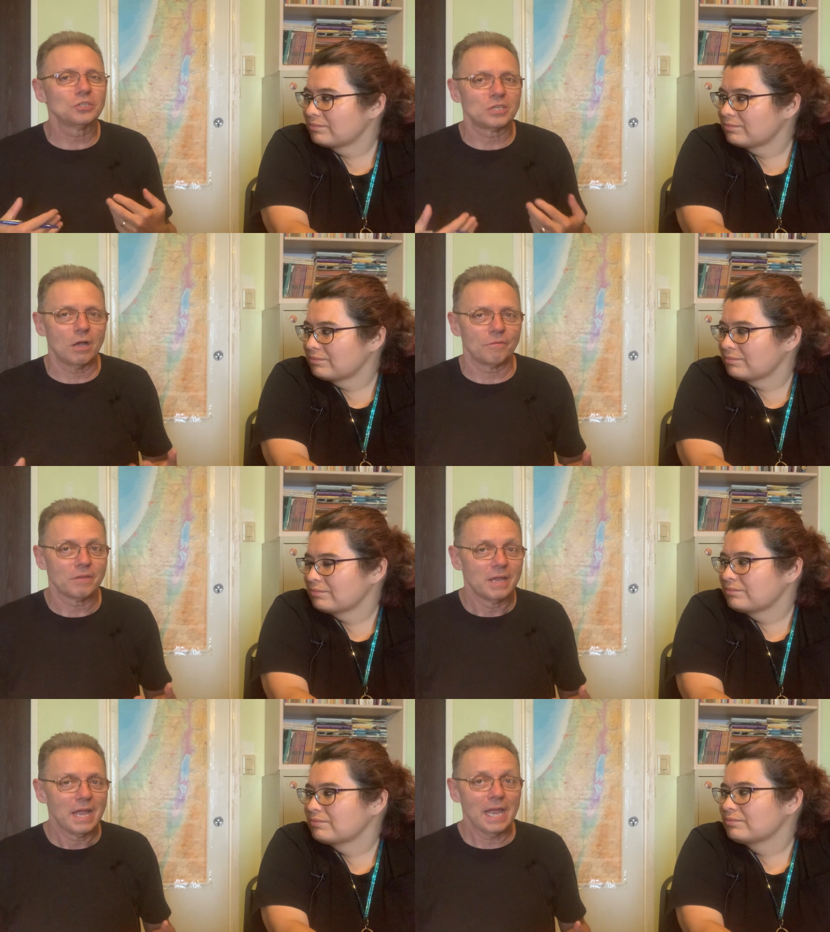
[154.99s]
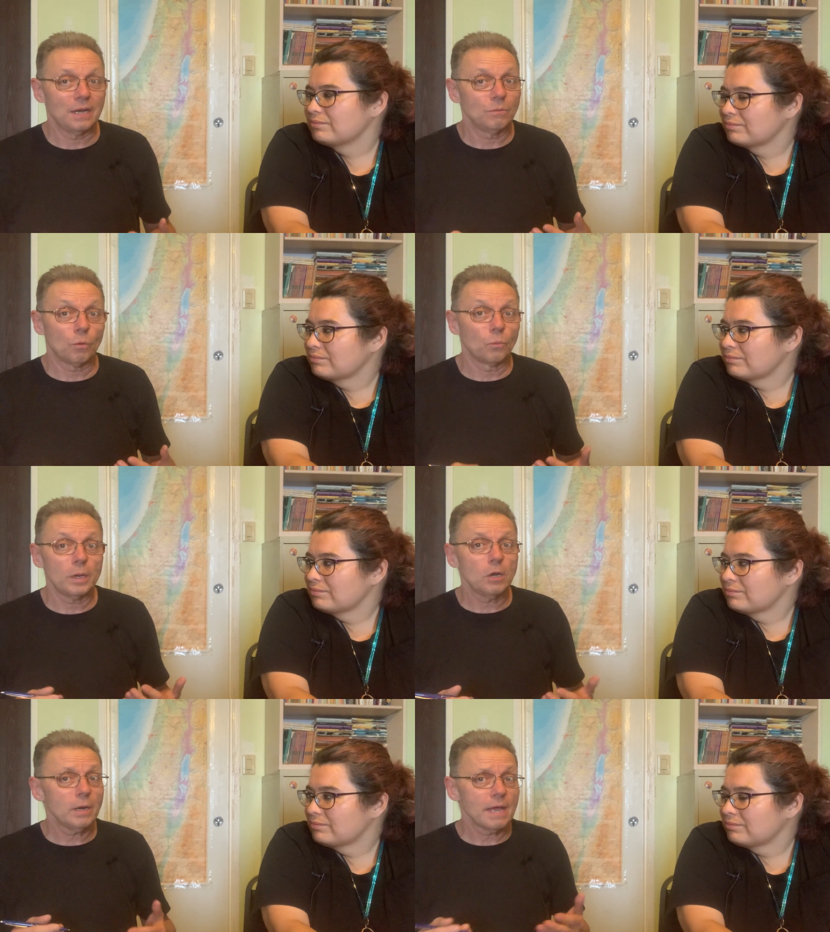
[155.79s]
Speaker 1: self. And when
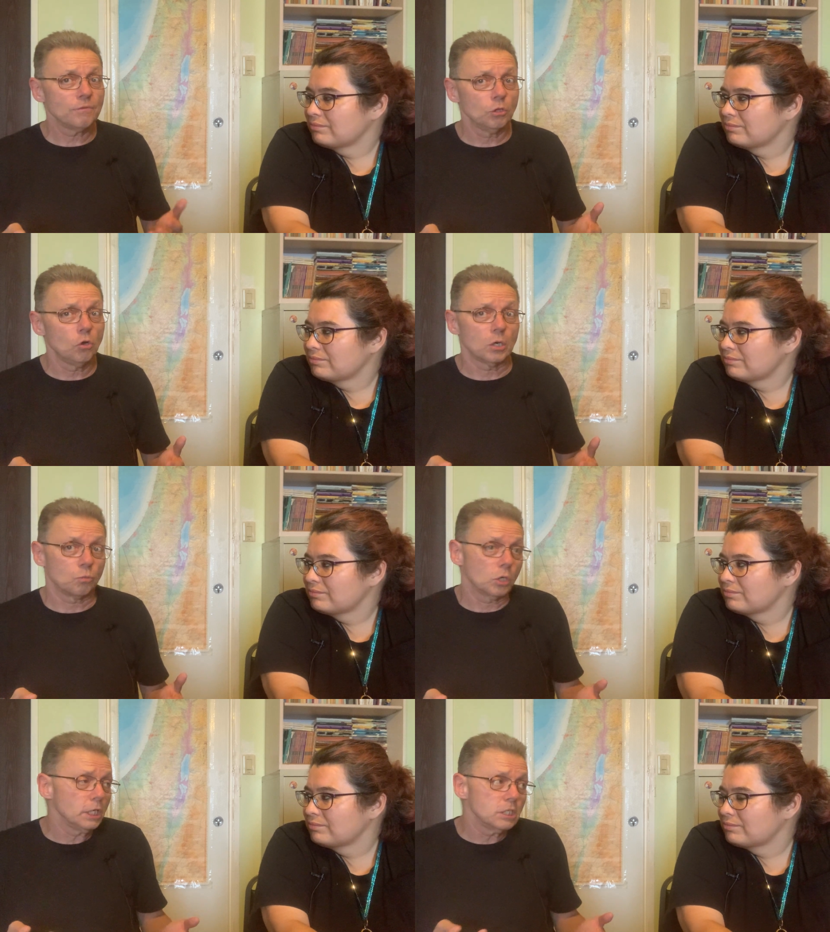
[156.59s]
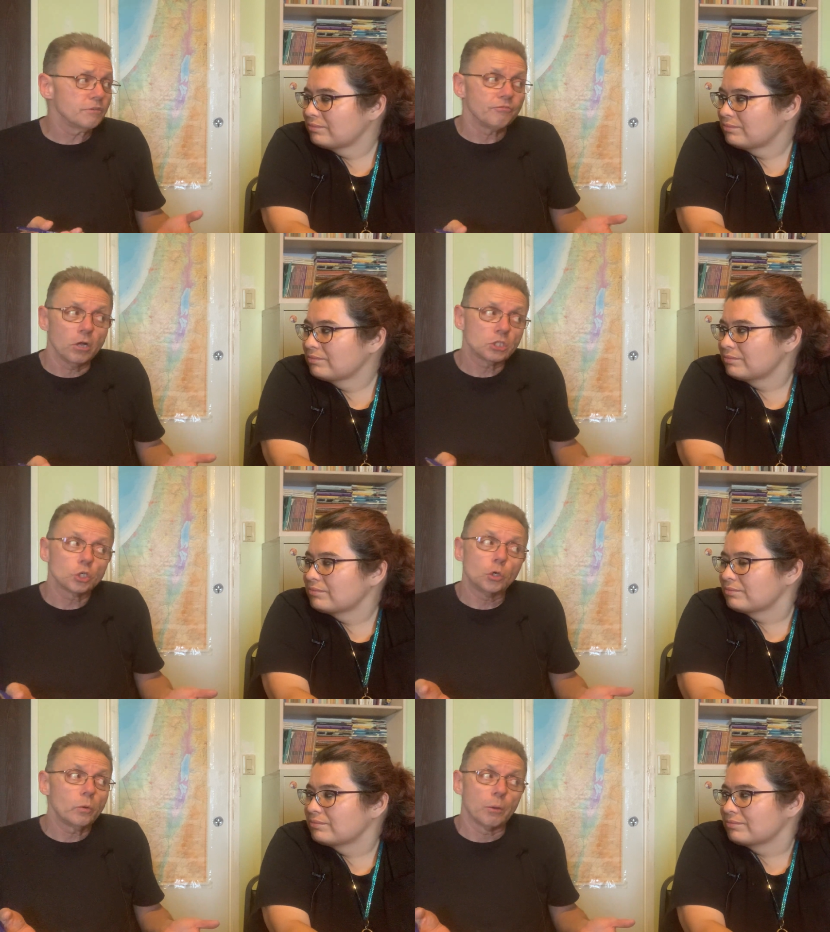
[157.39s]
we don't have the Lord, we're going to default to
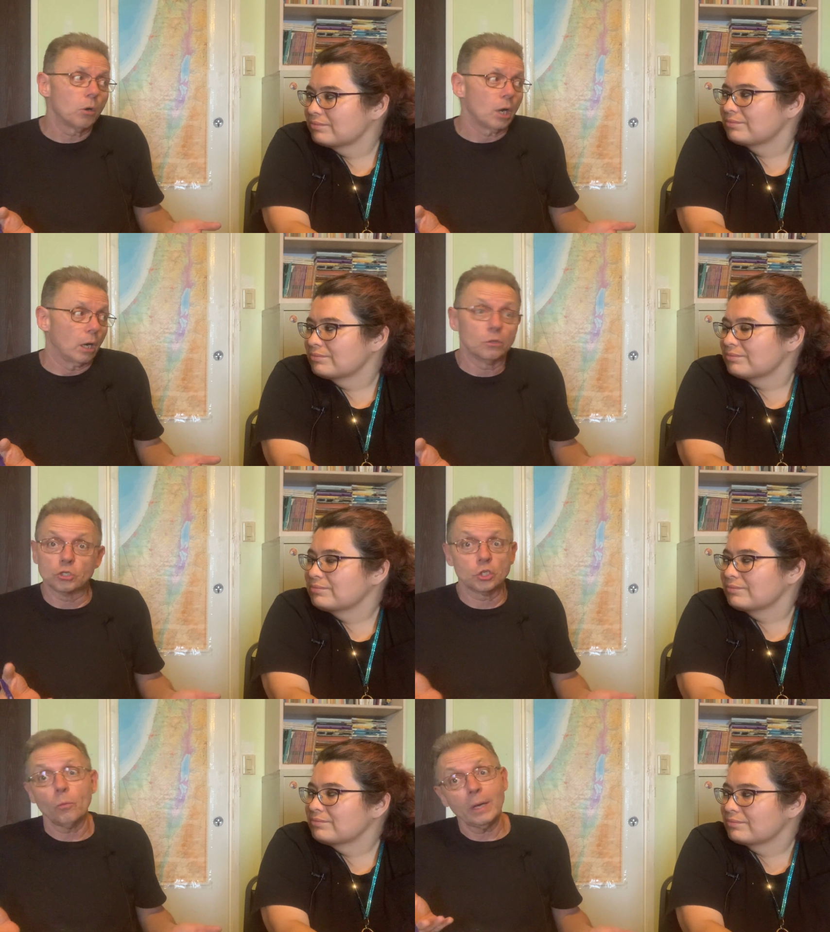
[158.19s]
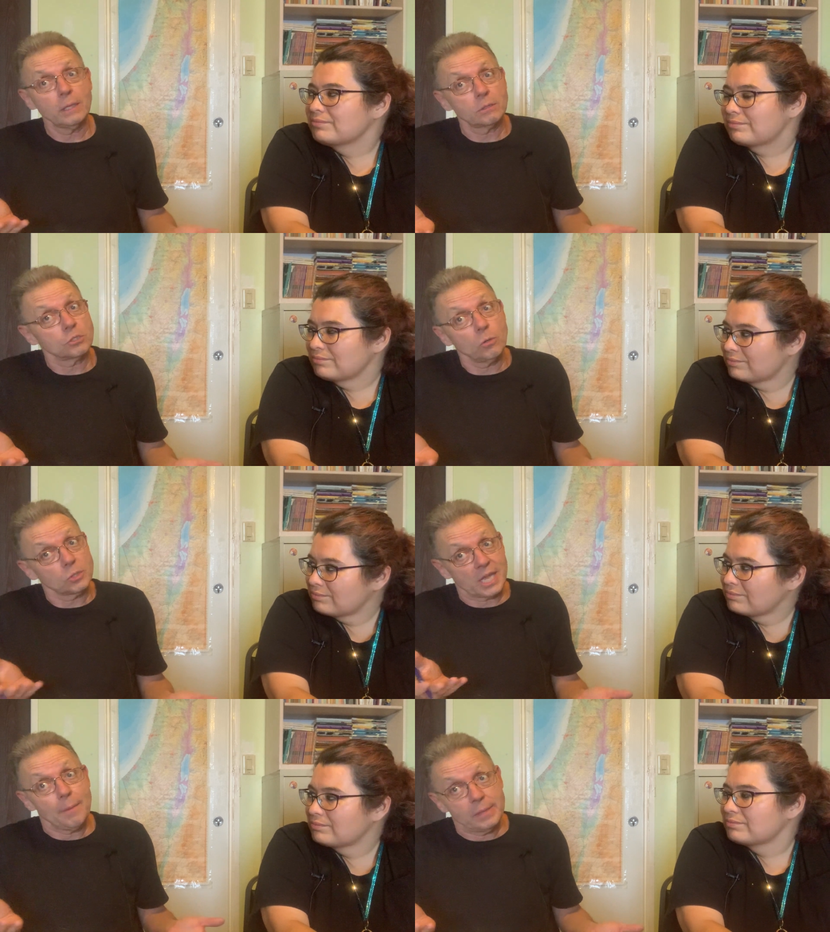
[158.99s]
who we were. There's no way. There's no
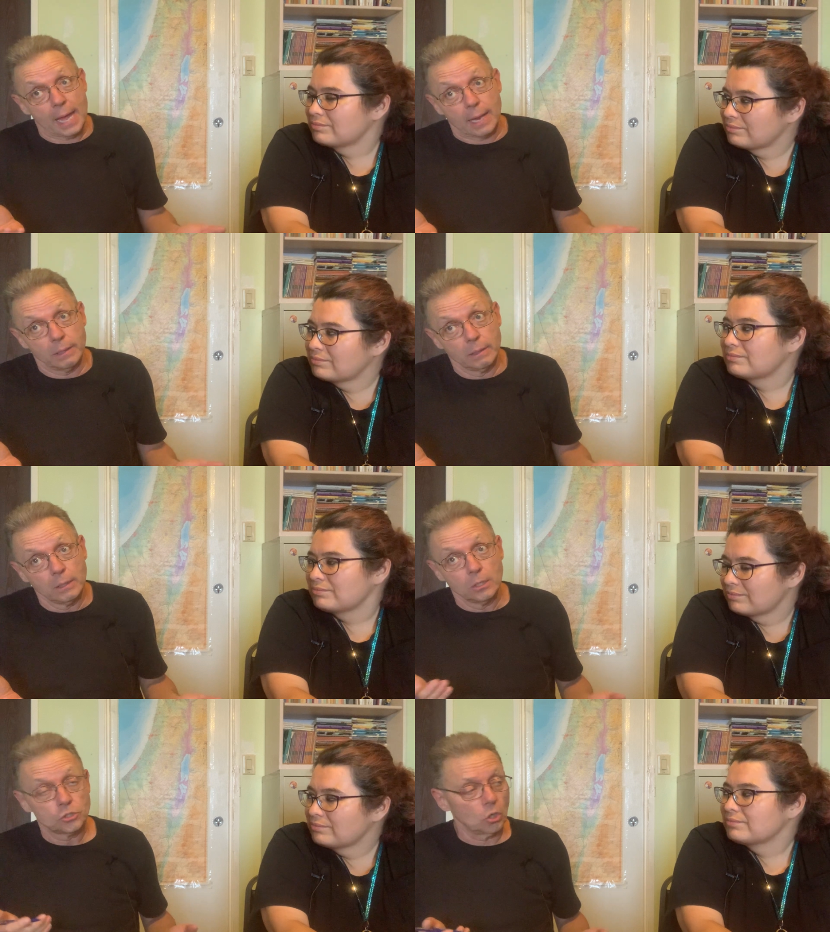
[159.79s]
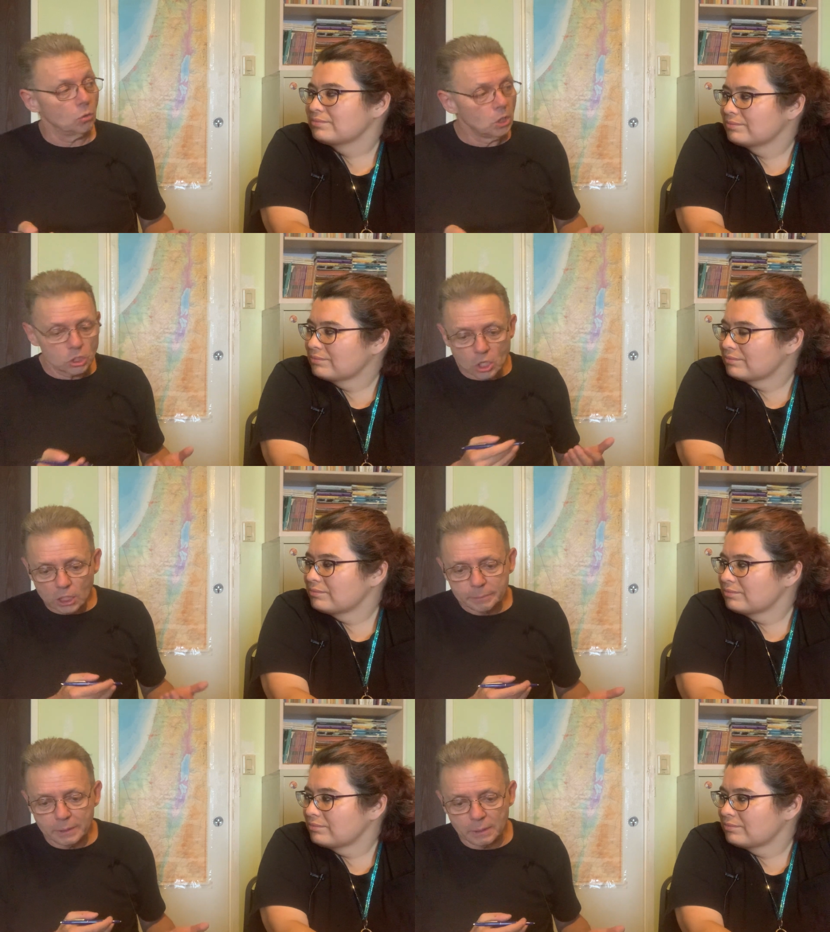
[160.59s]
escape of that. So
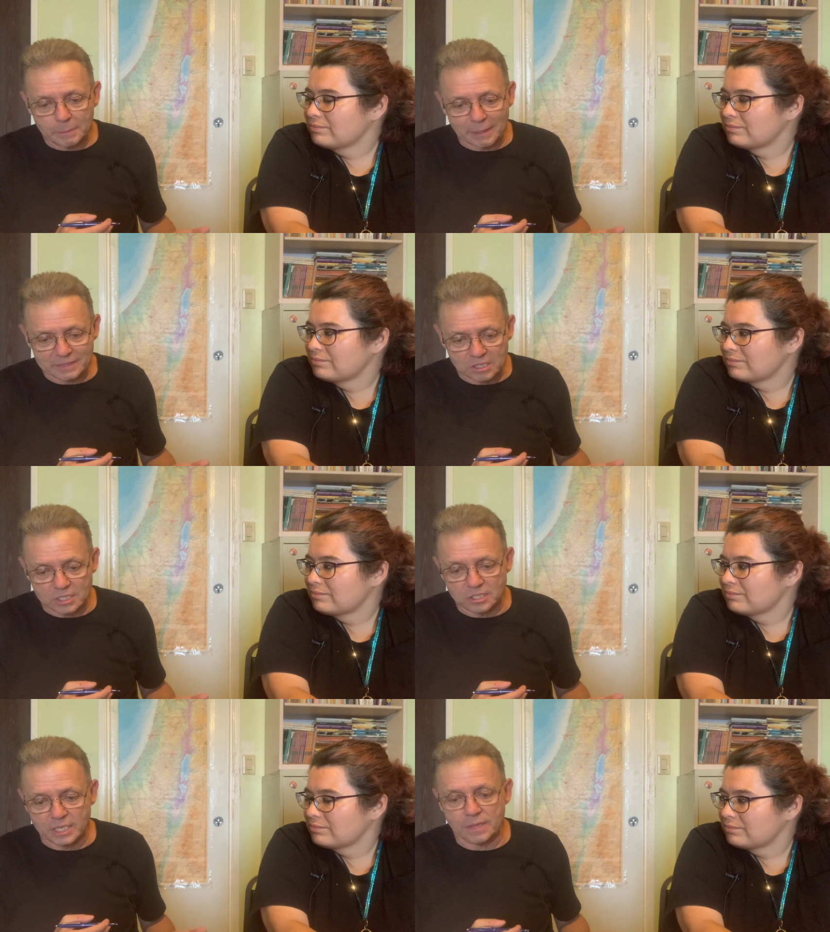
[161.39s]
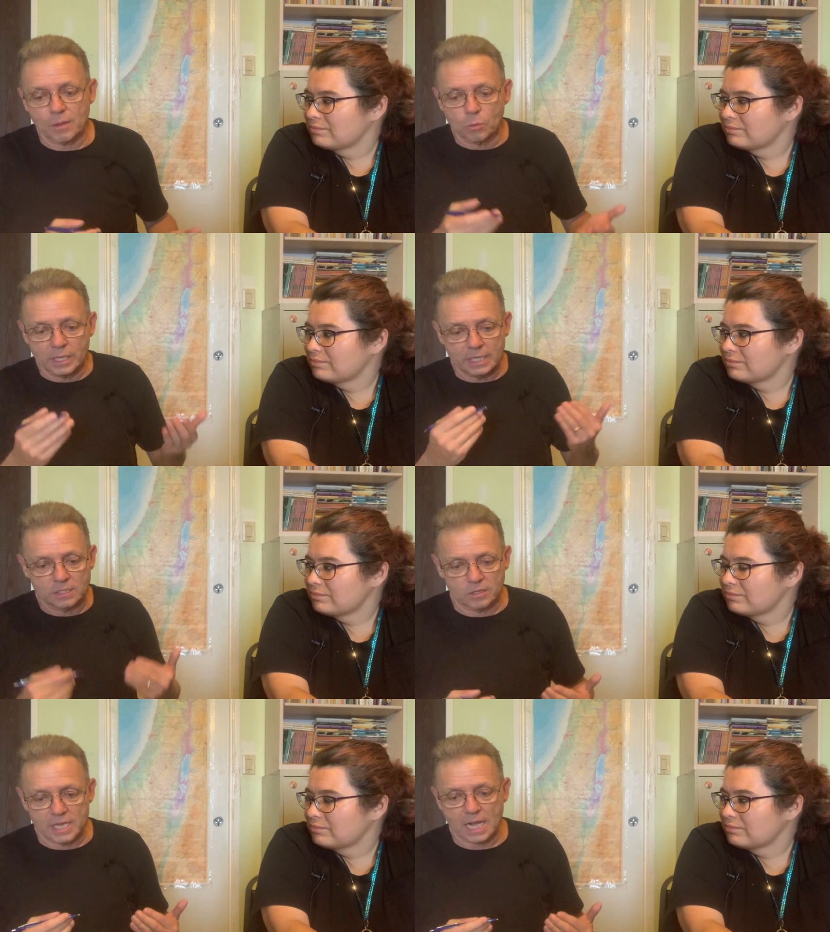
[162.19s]
talk to me a little about this incident, and then we'll get
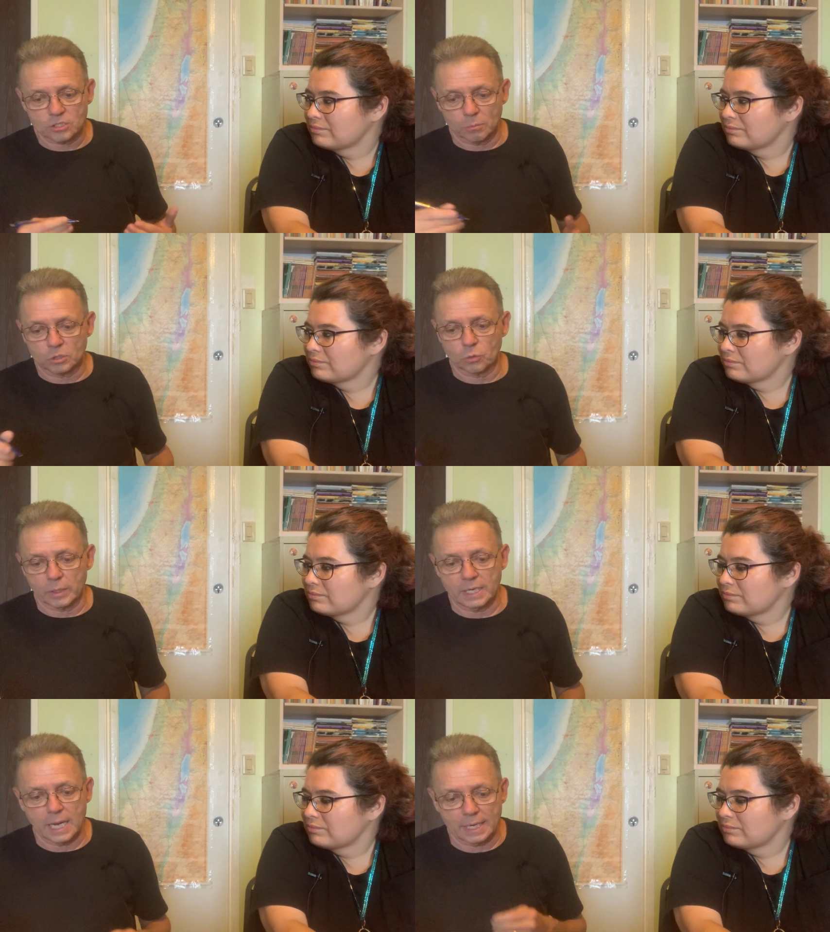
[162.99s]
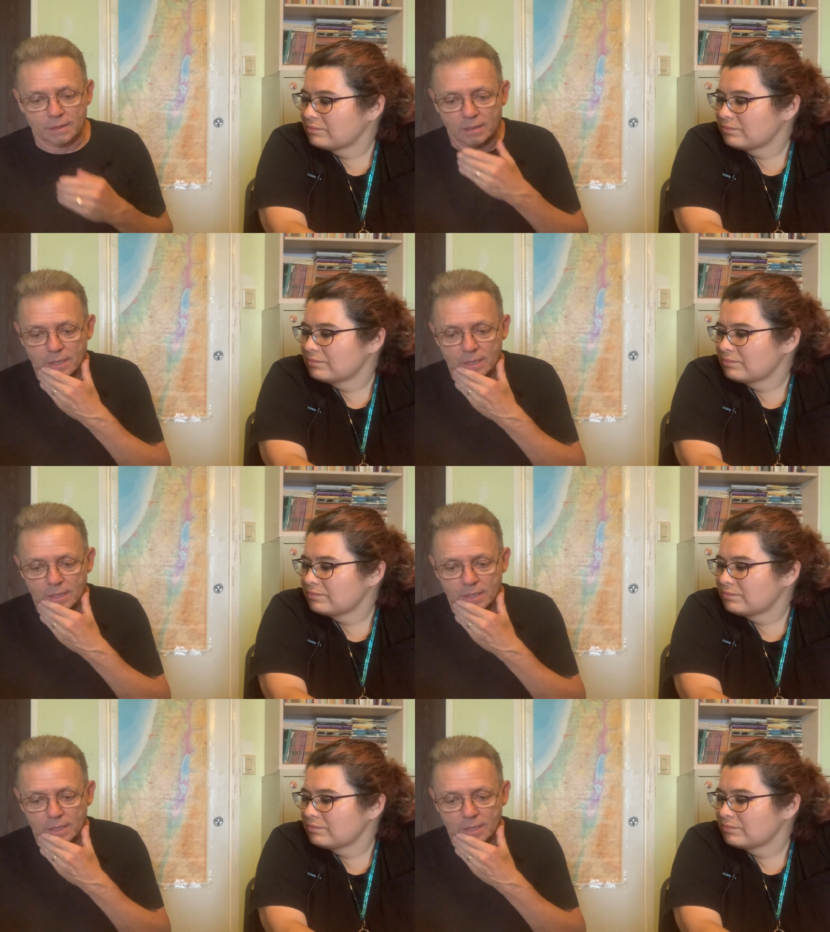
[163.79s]
into the October 29th